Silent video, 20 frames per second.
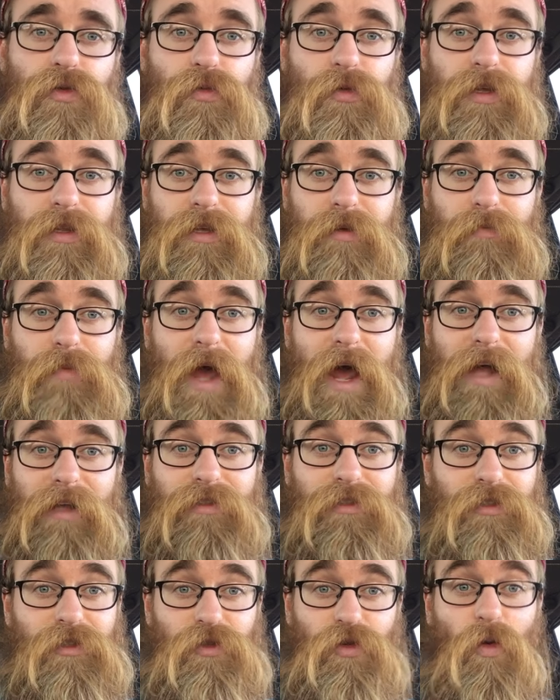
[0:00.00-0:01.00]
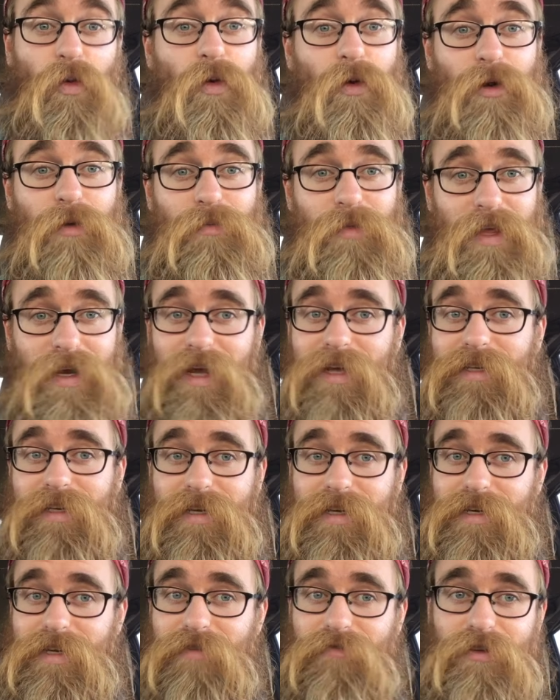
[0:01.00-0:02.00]
really bad storm that I
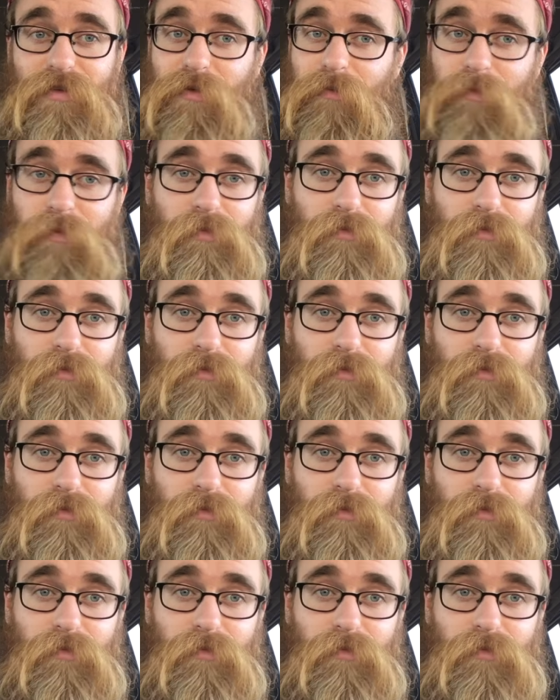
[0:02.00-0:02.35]
didn't even